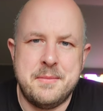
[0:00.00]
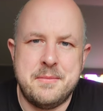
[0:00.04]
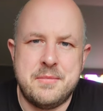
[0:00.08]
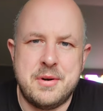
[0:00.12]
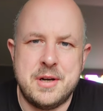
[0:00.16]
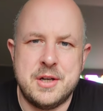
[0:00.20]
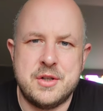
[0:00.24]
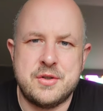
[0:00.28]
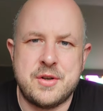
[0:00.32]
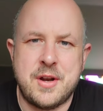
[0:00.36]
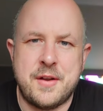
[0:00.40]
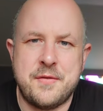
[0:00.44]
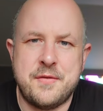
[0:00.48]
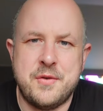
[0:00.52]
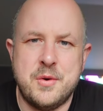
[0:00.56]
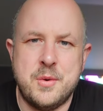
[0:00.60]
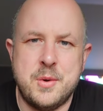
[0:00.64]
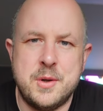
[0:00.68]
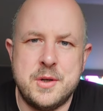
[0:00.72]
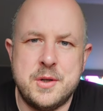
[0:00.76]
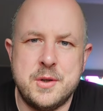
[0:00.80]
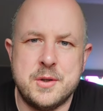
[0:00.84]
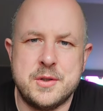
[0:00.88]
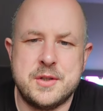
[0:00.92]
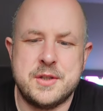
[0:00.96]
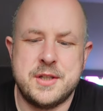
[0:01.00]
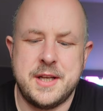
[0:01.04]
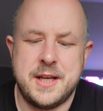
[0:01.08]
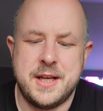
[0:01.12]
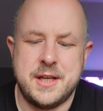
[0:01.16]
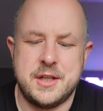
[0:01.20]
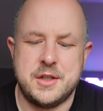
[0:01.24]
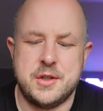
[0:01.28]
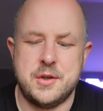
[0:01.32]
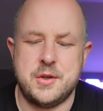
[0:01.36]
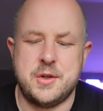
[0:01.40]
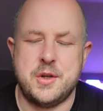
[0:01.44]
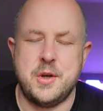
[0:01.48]
pretty straightforward. You'll
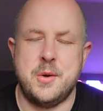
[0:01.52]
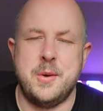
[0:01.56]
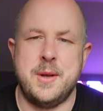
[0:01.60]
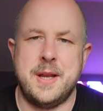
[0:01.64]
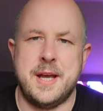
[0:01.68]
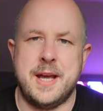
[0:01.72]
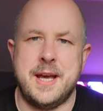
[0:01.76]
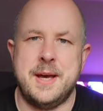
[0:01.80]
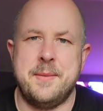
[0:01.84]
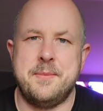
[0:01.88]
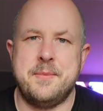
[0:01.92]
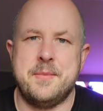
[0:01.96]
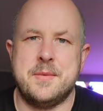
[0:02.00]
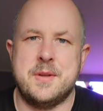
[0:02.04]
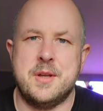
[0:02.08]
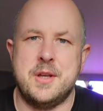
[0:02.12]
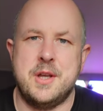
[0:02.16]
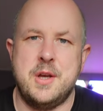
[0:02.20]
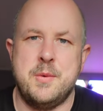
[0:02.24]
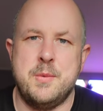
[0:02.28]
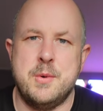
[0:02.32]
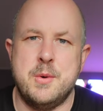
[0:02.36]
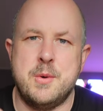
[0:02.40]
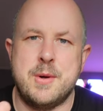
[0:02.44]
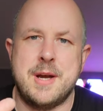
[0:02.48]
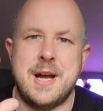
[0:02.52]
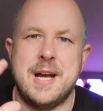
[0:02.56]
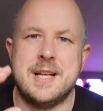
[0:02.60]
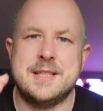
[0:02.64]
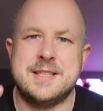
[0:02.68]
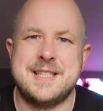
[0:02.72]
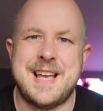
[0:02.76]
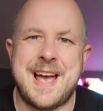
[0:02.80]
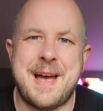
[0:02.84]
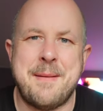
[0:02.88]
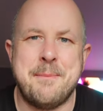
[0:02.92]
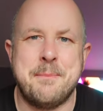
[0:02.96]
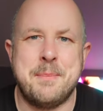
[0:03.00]
see as you're doing it that you will get a
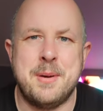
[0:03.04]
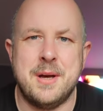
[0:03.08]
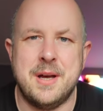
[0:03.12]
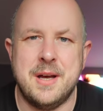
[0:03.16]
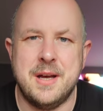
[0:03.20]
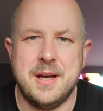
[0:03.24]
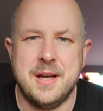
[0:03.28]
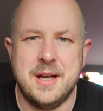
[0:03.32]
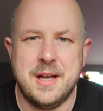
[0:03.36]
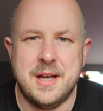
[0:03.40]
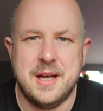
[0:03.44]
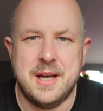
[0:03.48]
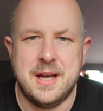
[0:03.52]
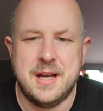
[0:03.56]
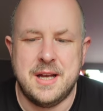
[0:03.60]
tamper